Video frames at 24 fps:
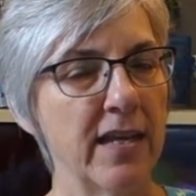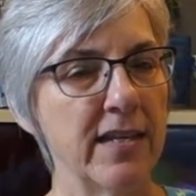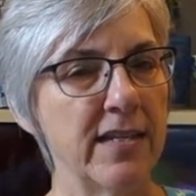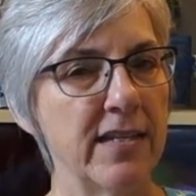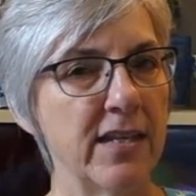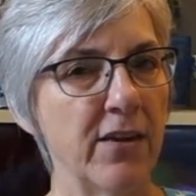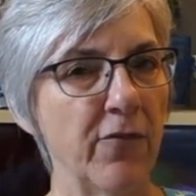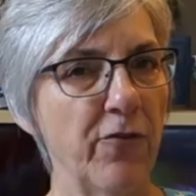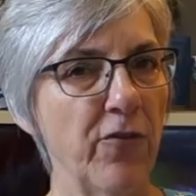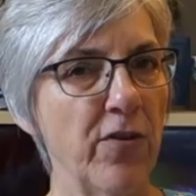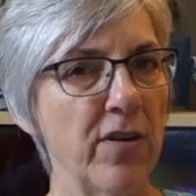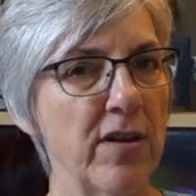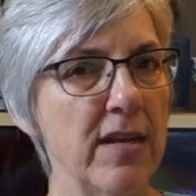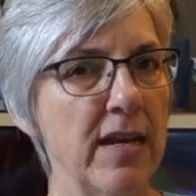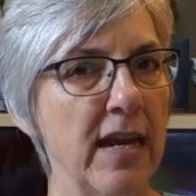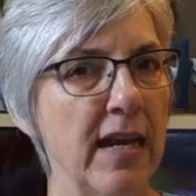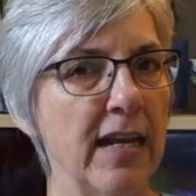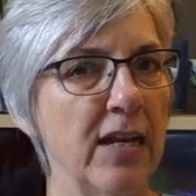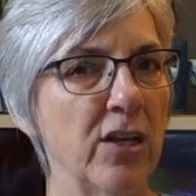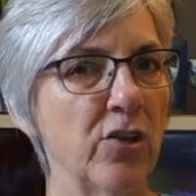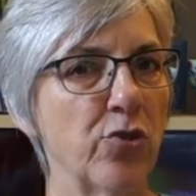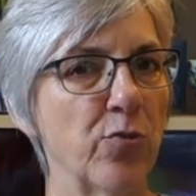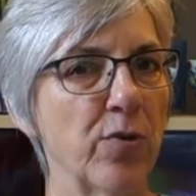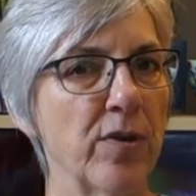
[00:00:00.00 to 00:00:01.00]
different
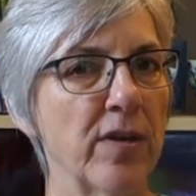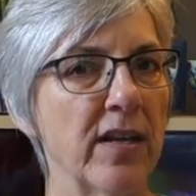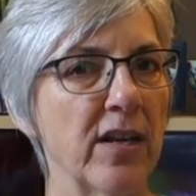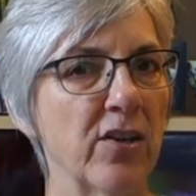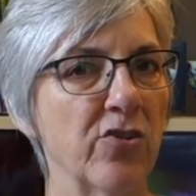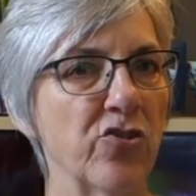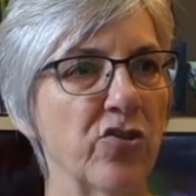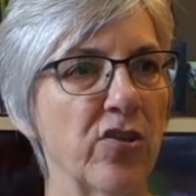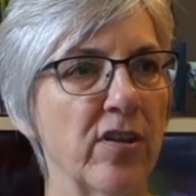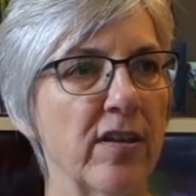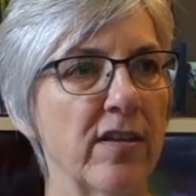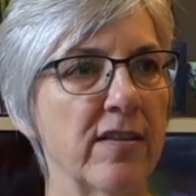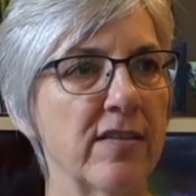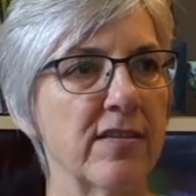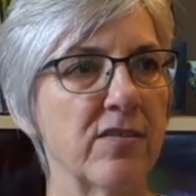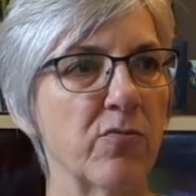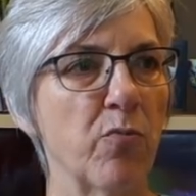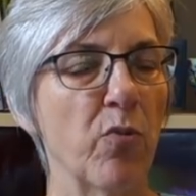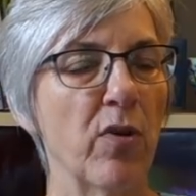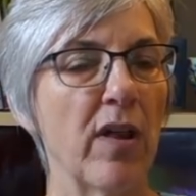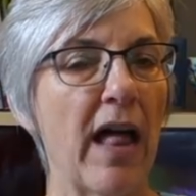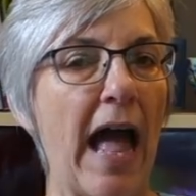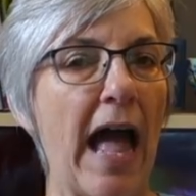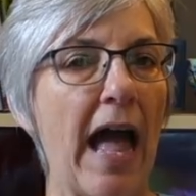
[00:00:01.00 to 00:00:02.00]
knitting traditions
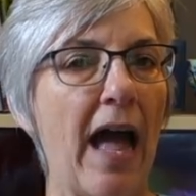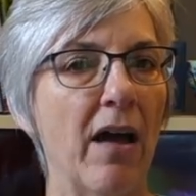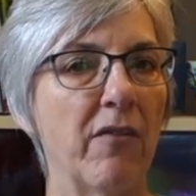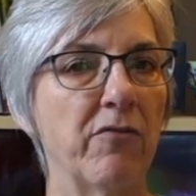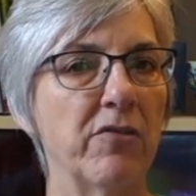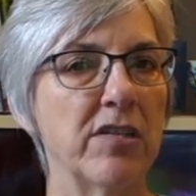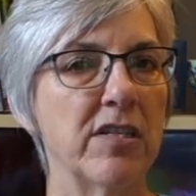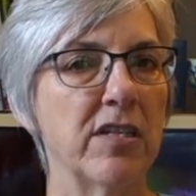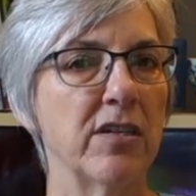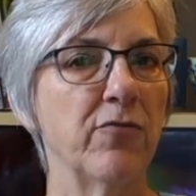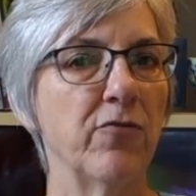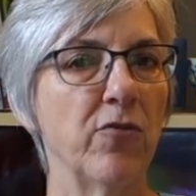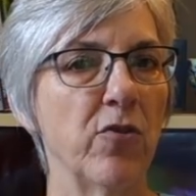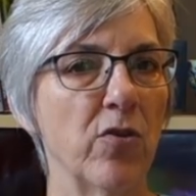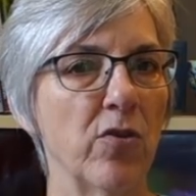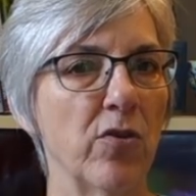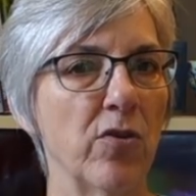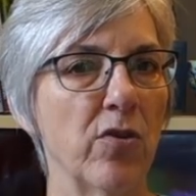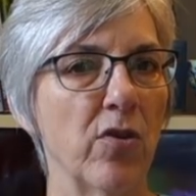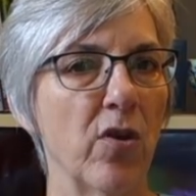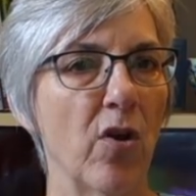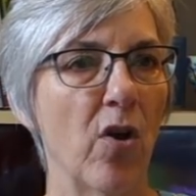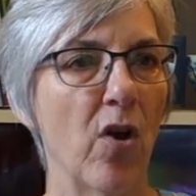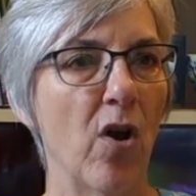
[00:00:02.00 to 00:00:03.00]
will have
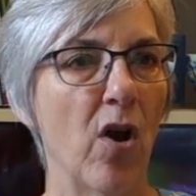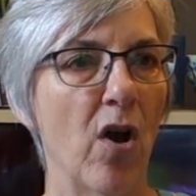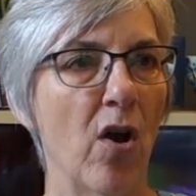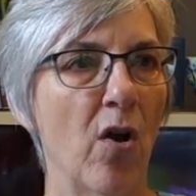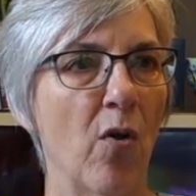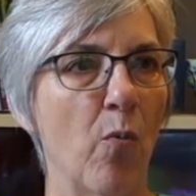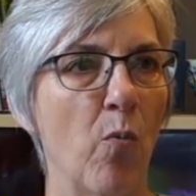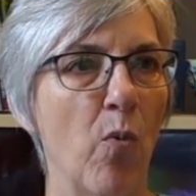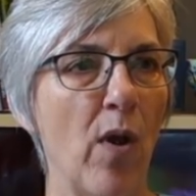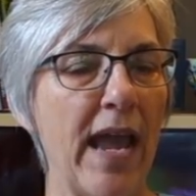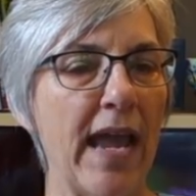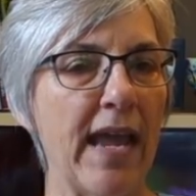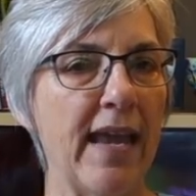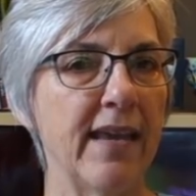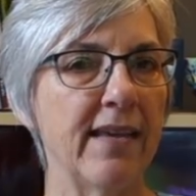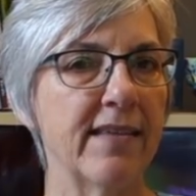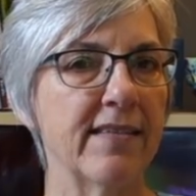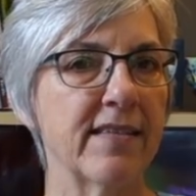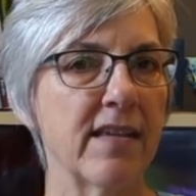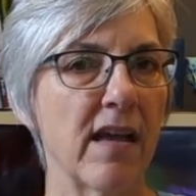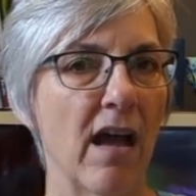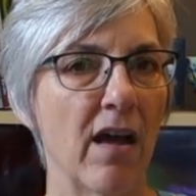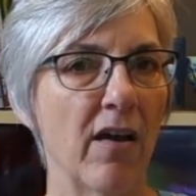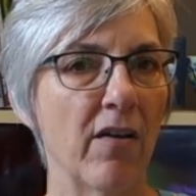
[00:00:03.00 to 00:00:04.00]
different
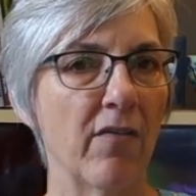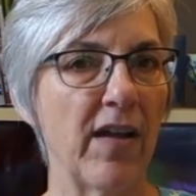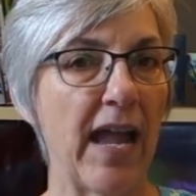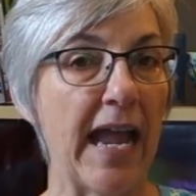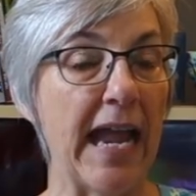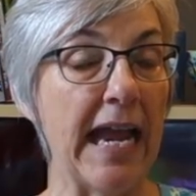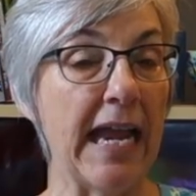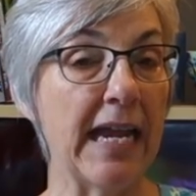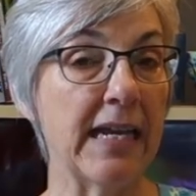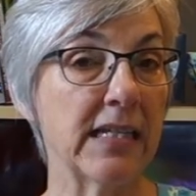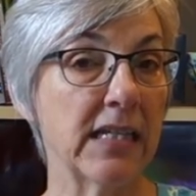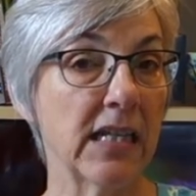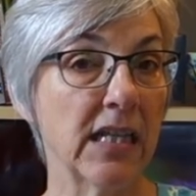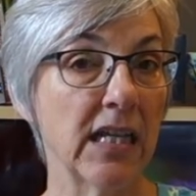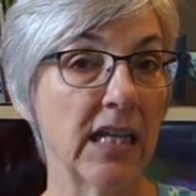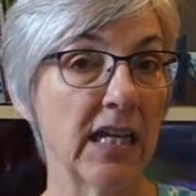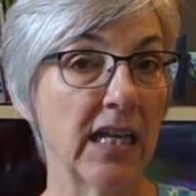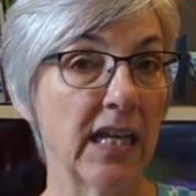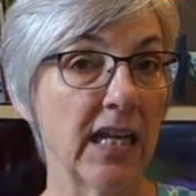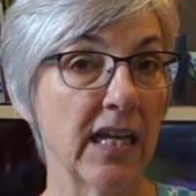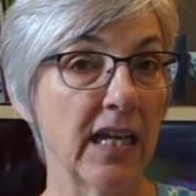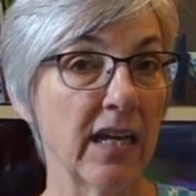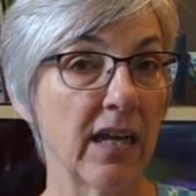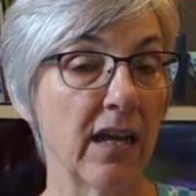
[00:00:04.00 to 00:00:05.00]
ways of
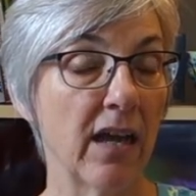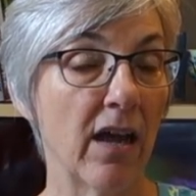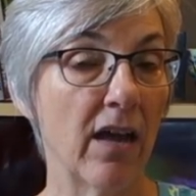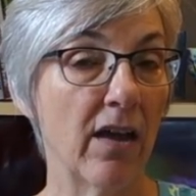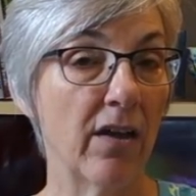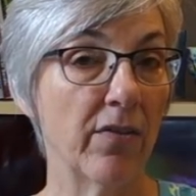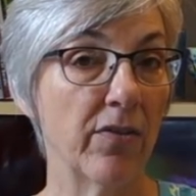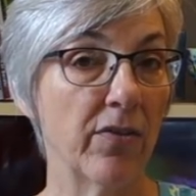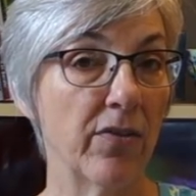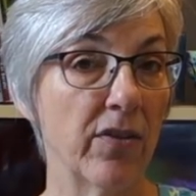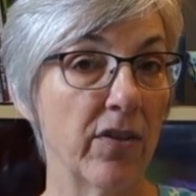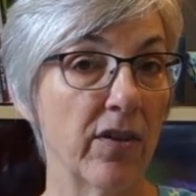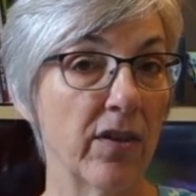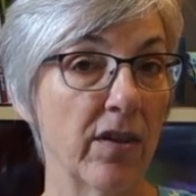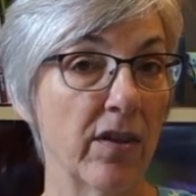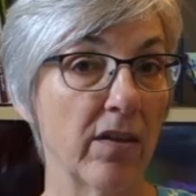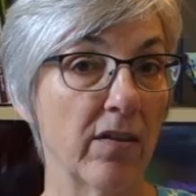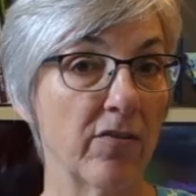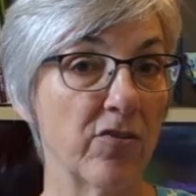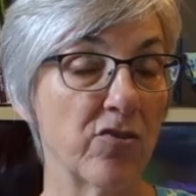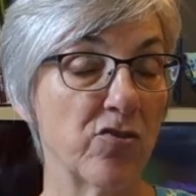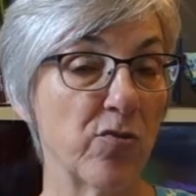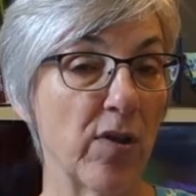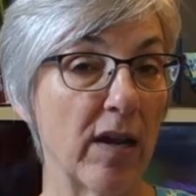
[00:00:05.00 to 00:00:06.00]
handling
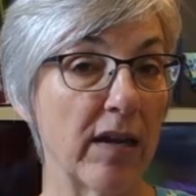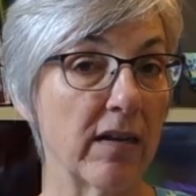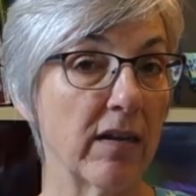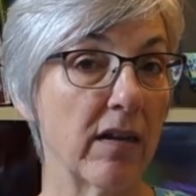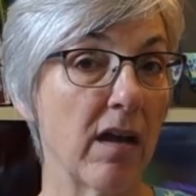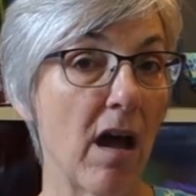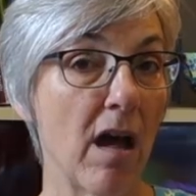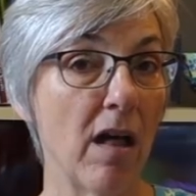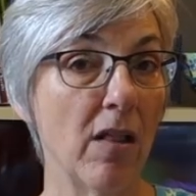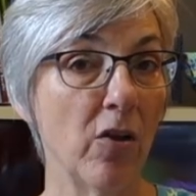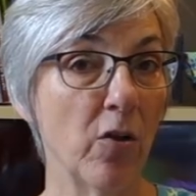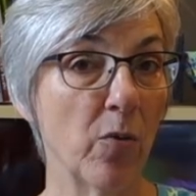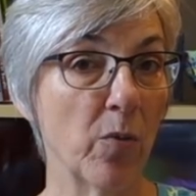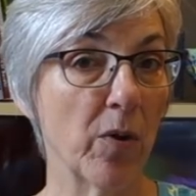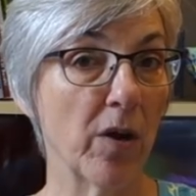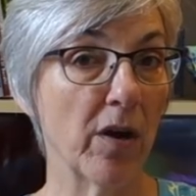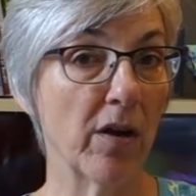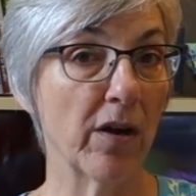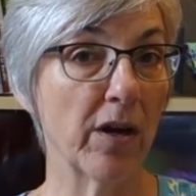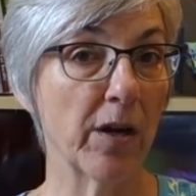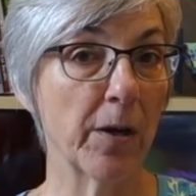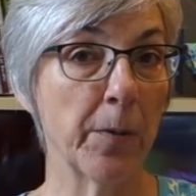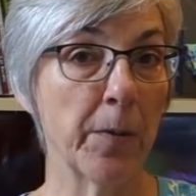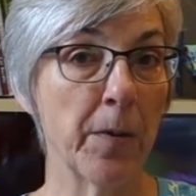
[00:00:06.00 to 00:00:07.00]
the strand of color
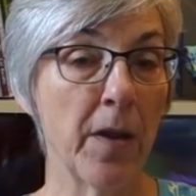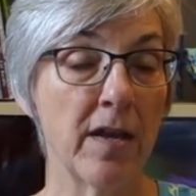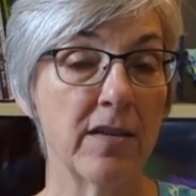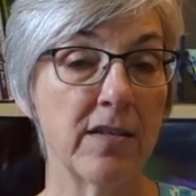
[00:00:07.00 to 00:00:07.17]
work,